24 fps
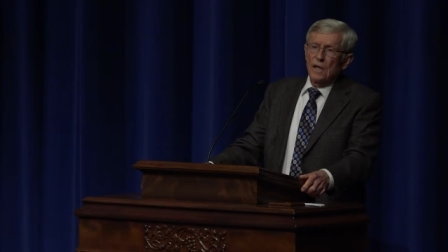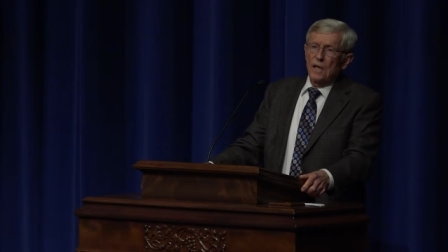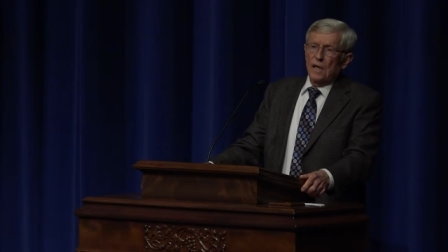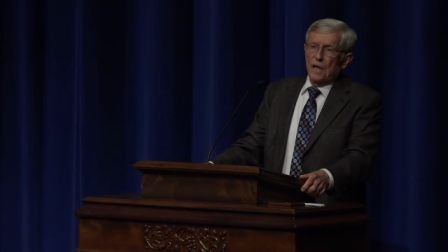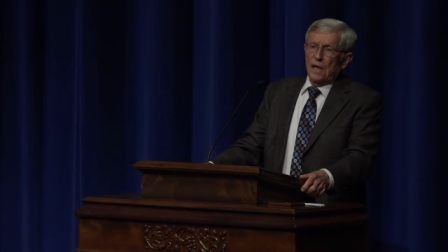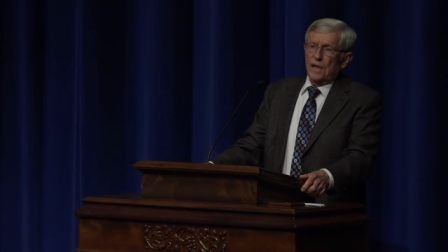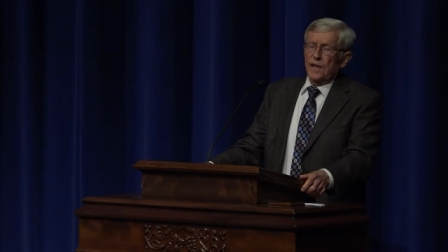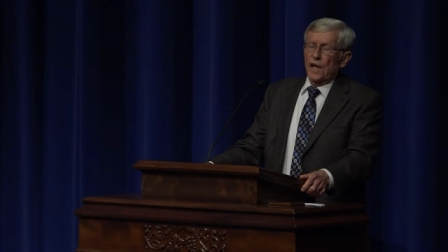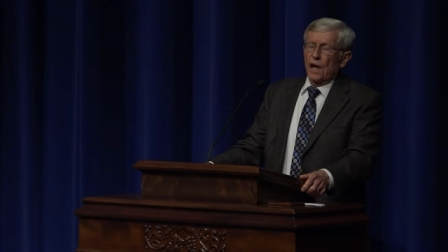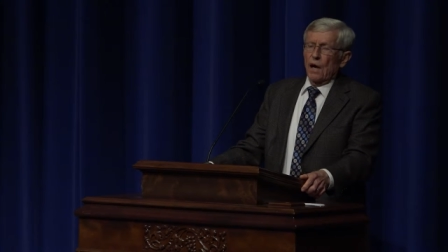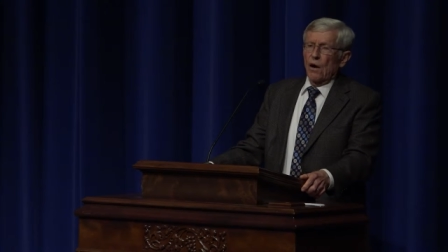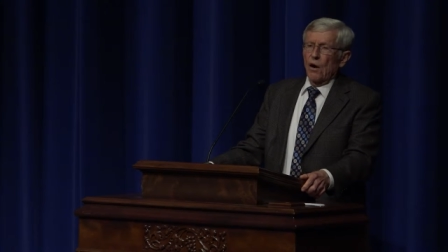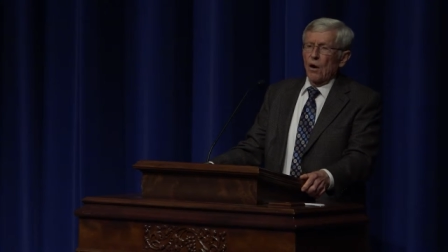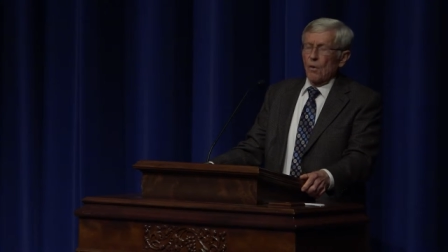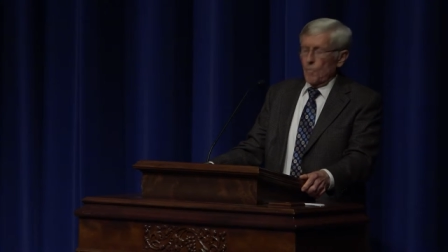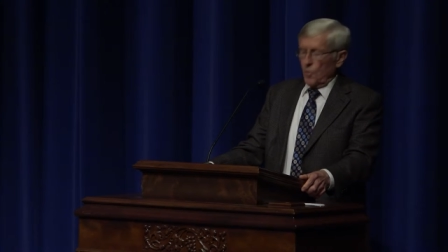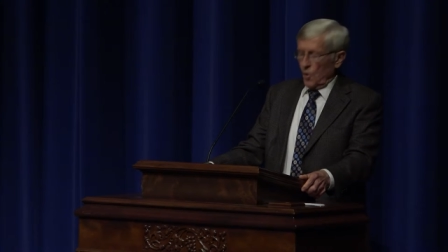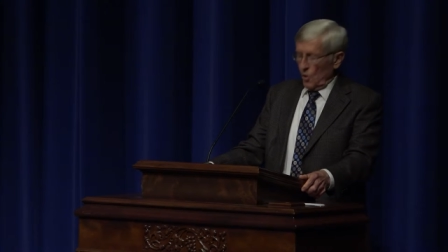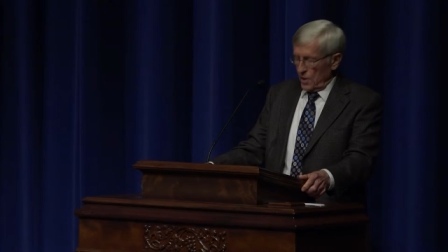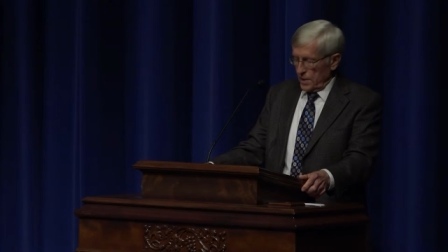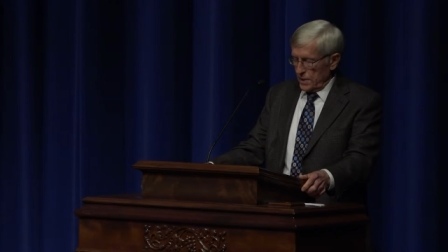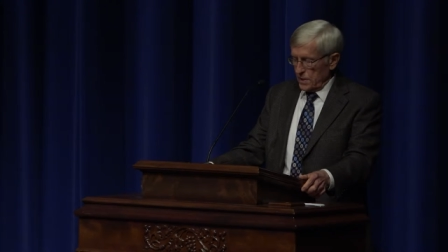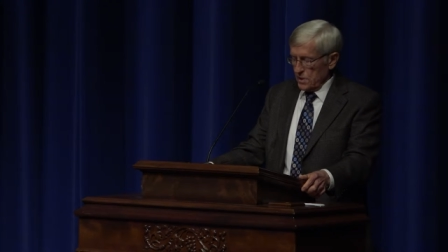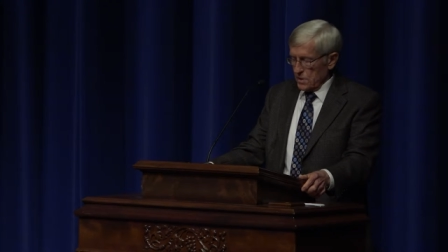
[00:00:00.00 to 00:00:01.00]
And they all
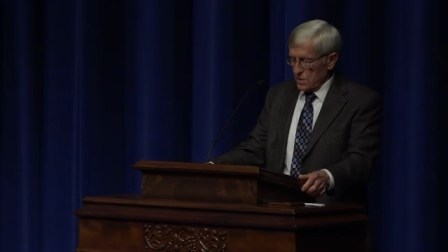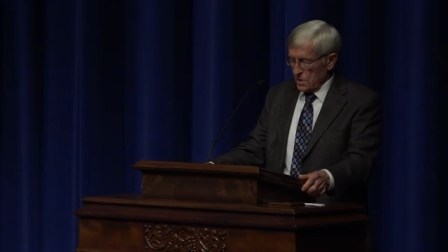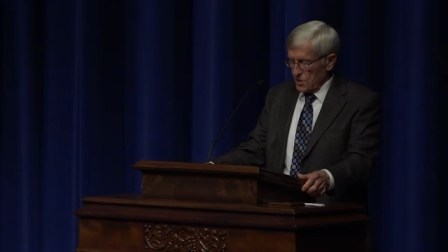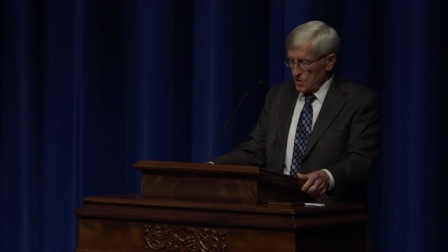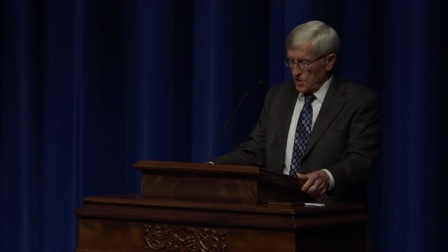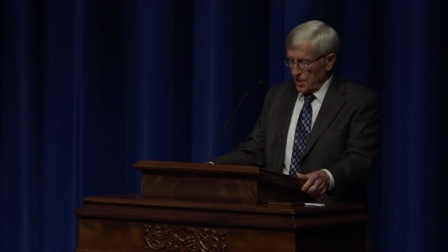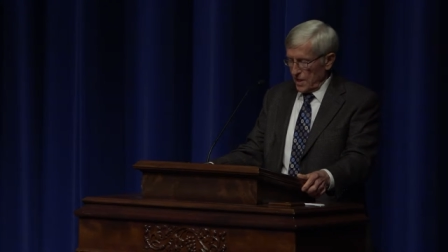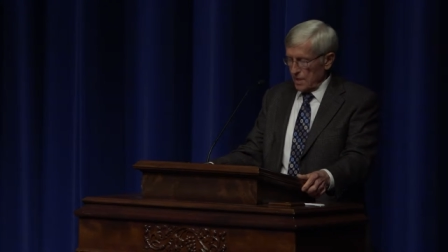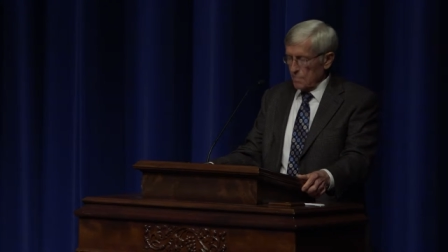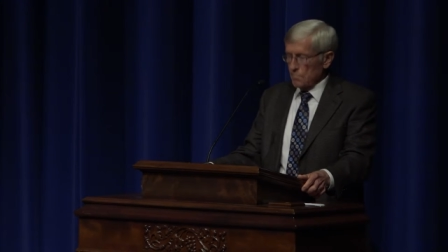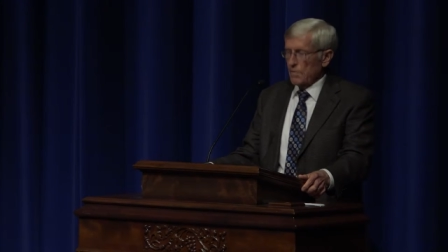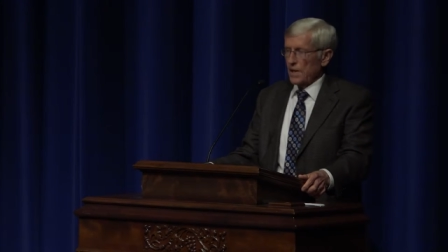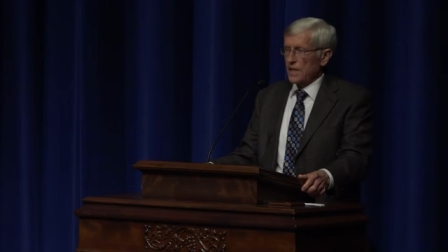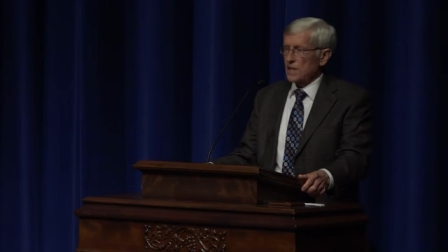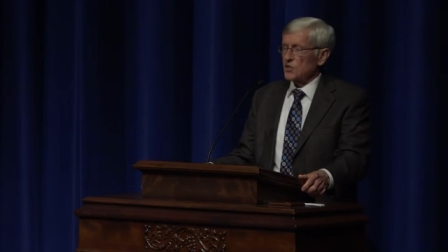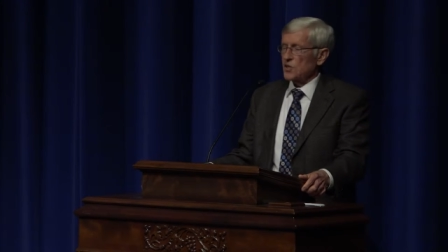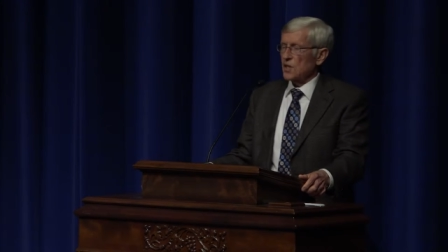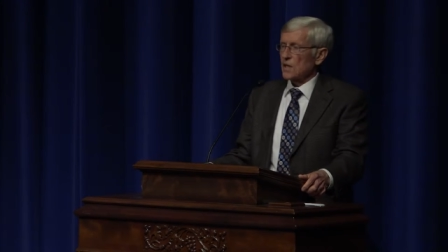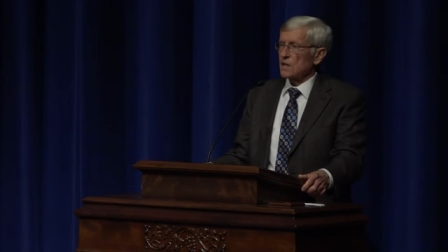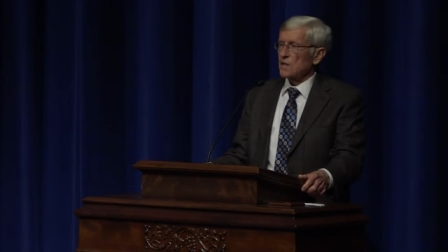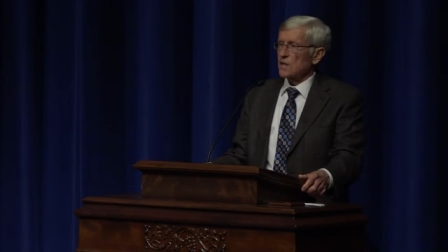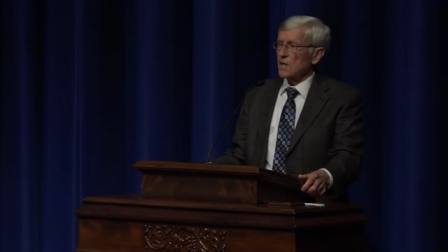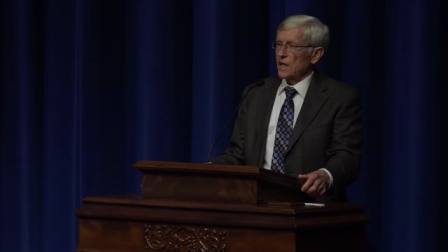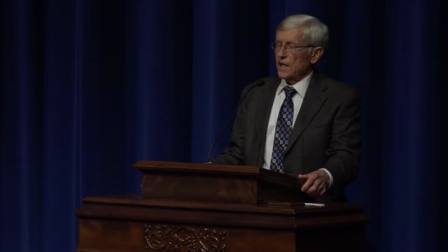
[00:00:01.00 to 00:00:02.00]
point to the same
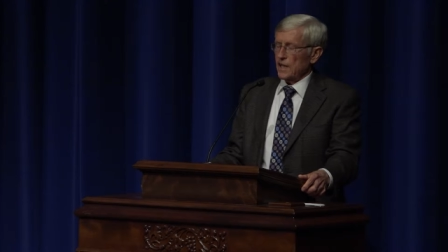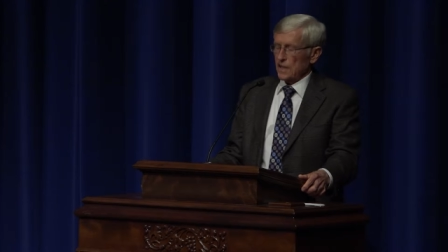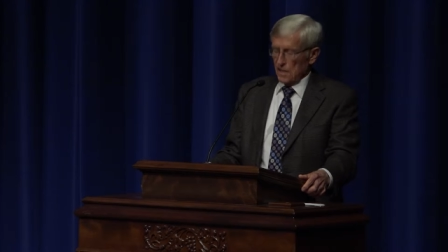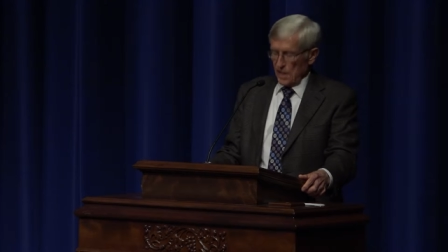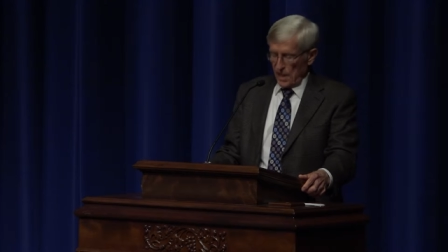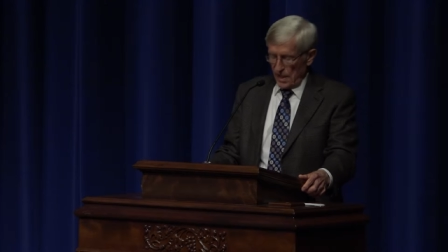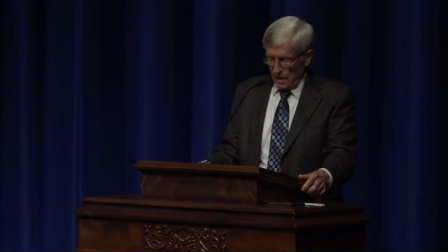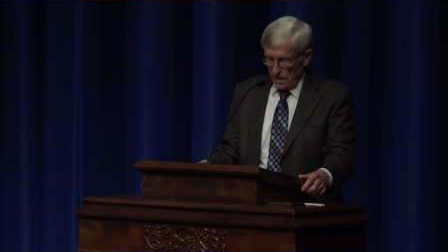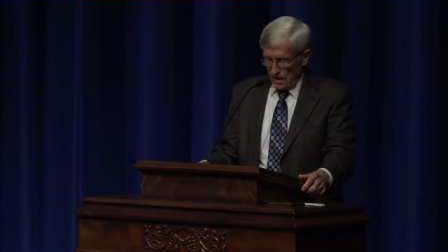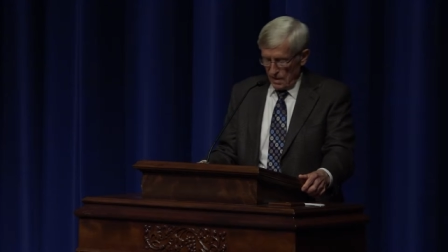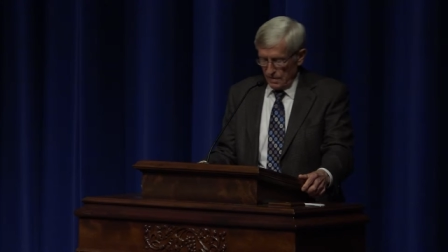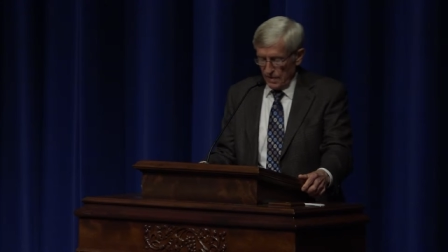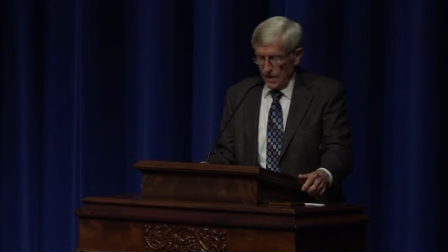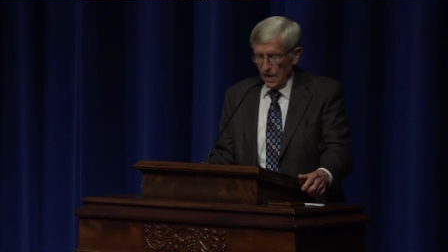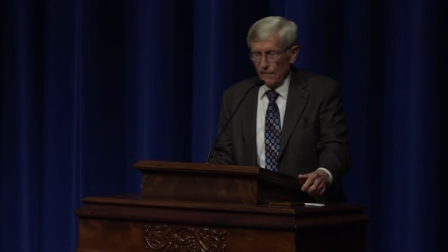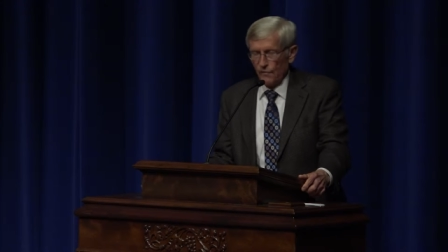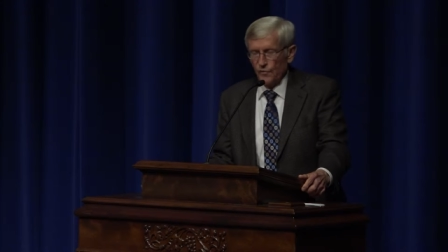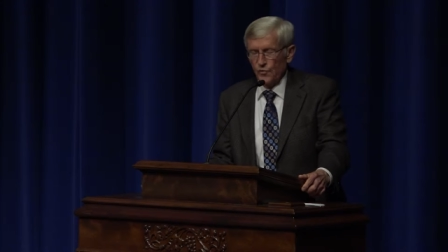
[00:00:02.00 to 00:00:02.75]
basic thing, that a,